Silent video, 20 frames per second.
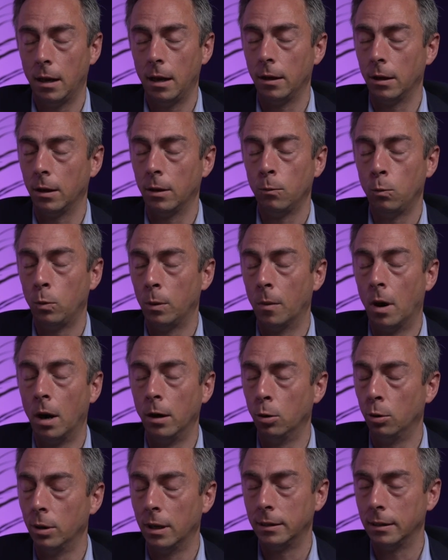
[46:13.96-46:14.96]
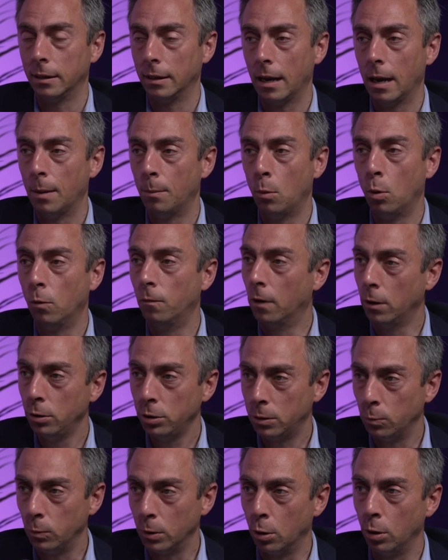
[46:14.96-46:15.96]
earlier, we might not necessarily get more
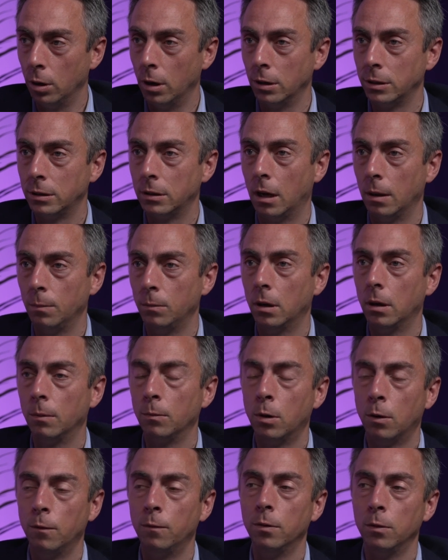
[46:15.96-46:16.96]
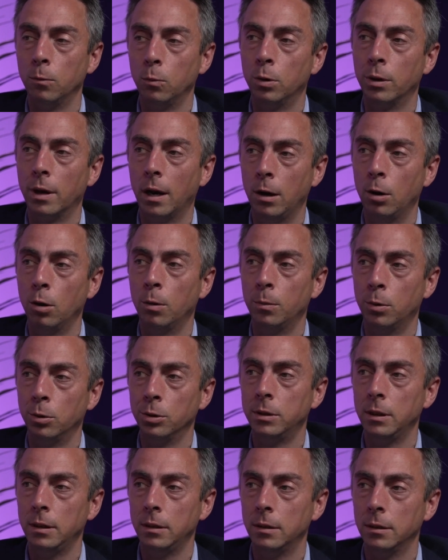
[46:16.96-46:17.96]
votes than we got last time, but I'm confident we'll get a lot more
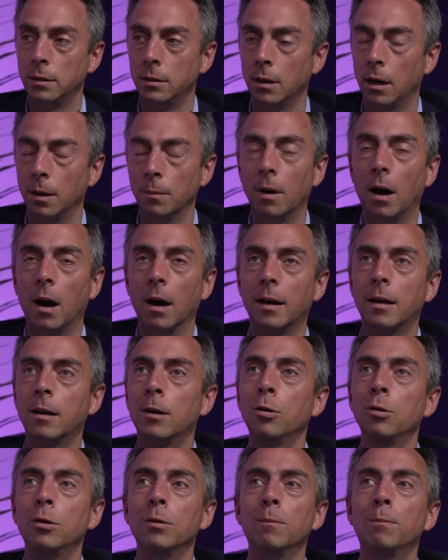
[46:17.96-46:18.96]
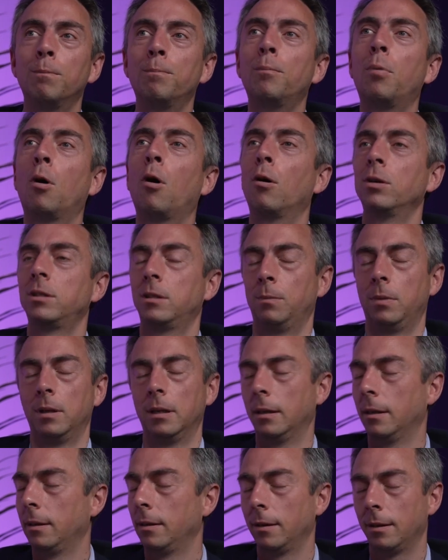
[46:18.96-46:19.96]
seats this time. I couldn't
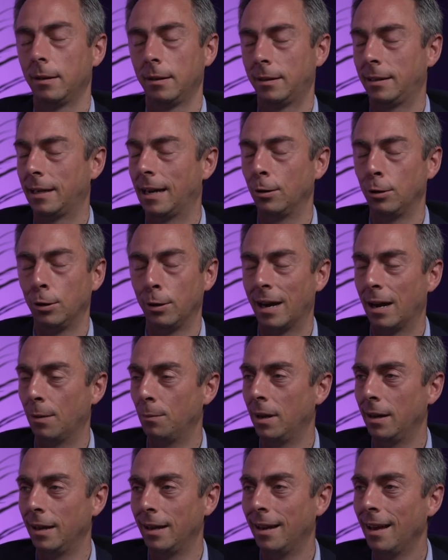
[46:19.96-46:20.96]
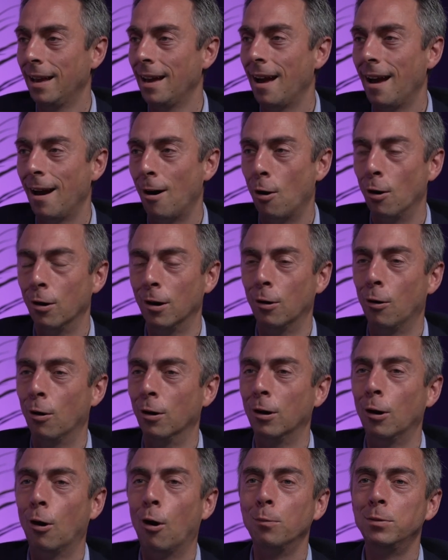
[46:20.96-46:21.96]
possibly tell you how many. On
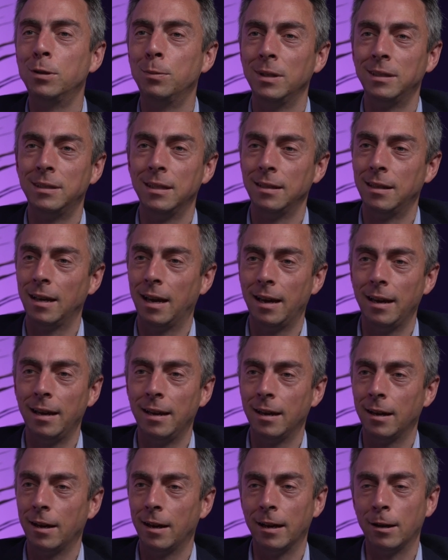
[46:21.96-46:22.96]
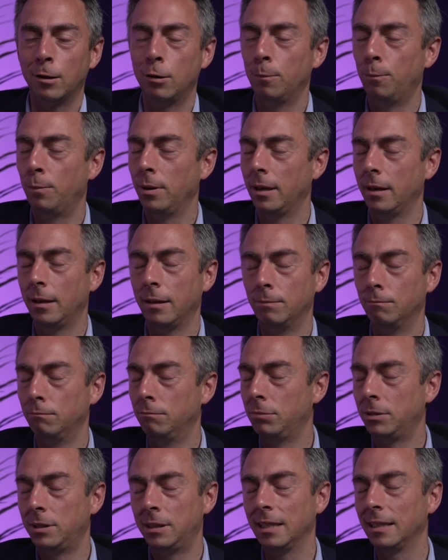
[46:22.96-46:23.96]
an optimistic day, it could be
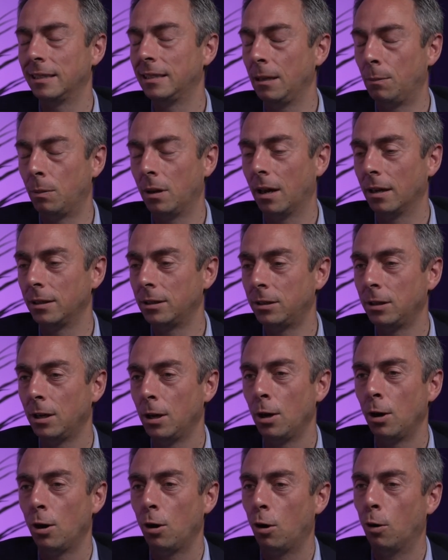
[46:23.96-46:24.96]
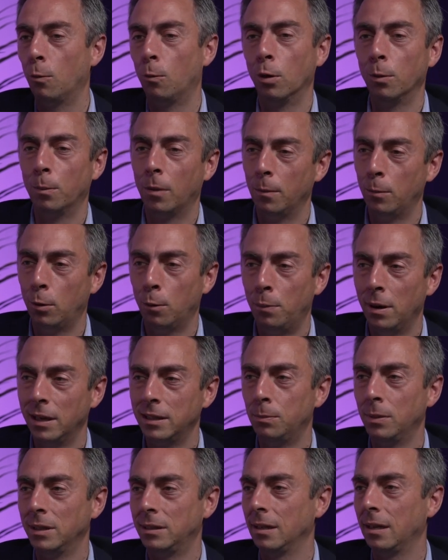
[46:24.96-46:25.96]
60 plus. On one of my more
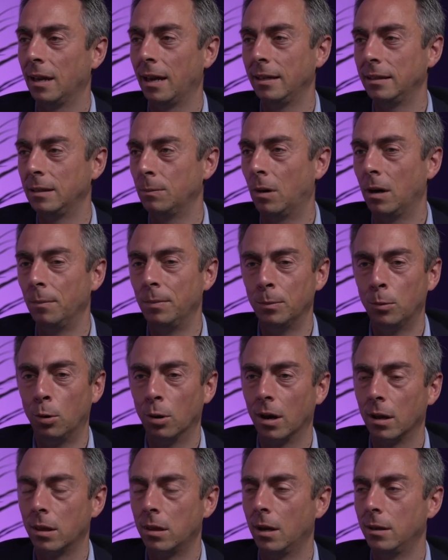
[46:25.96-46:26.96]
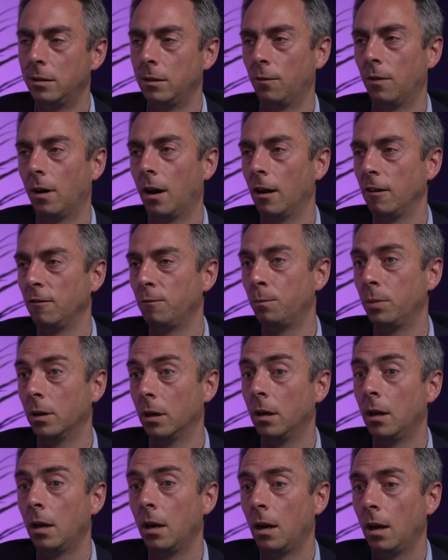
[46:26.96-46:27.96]
pessimistic days, it might be more like 35.
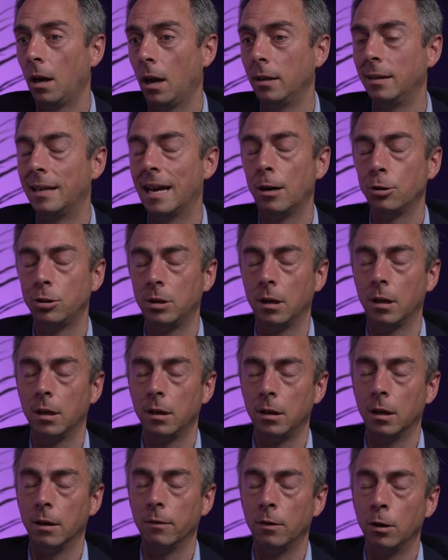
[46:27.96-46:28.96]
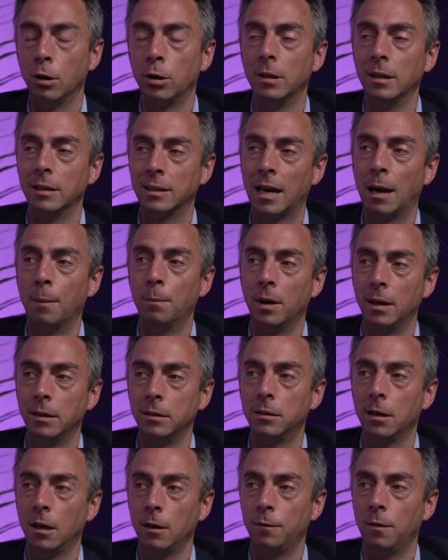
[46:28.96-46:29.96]
But undoubtedly, if you look at this campaign
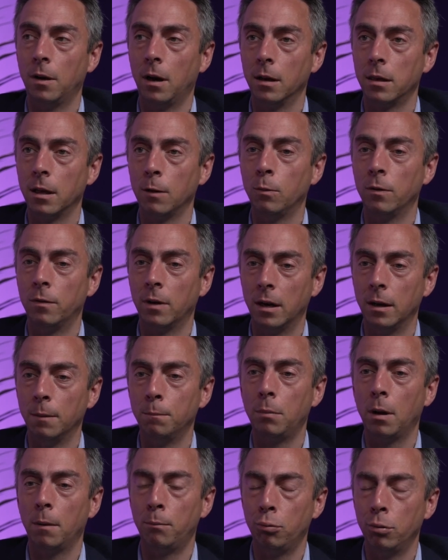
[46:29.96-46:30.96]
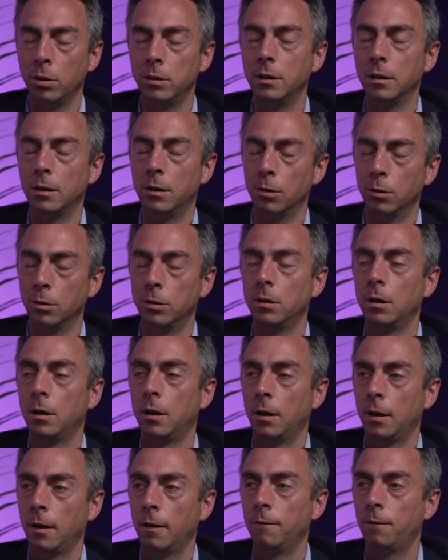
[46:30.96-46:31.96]
so far, I think we've had a pretty good,
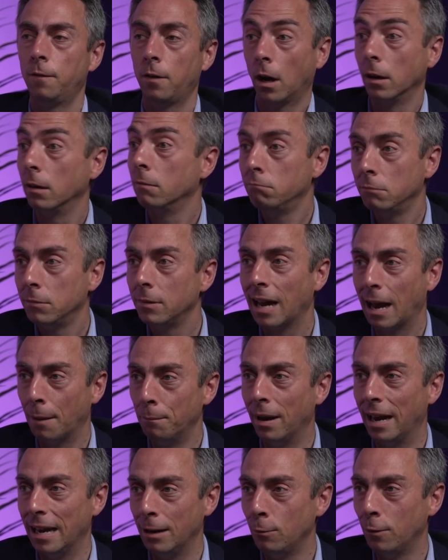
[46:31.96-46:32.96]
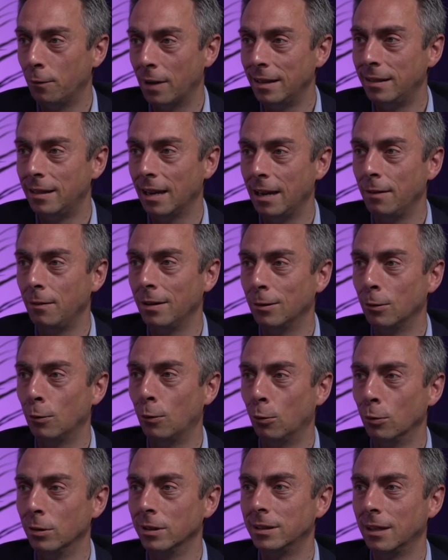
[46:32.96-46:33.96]
fun campaign with Ed Davey and
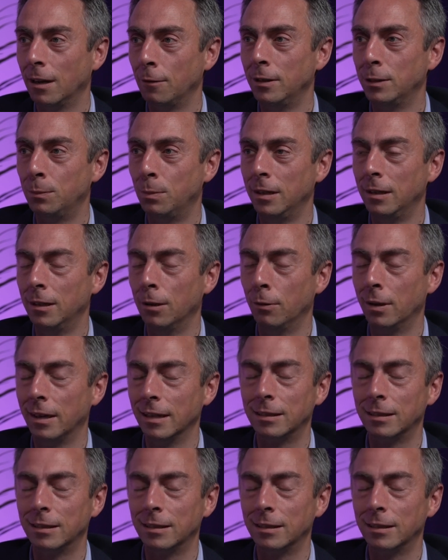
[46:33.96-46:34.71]
all the stuff he's been doing.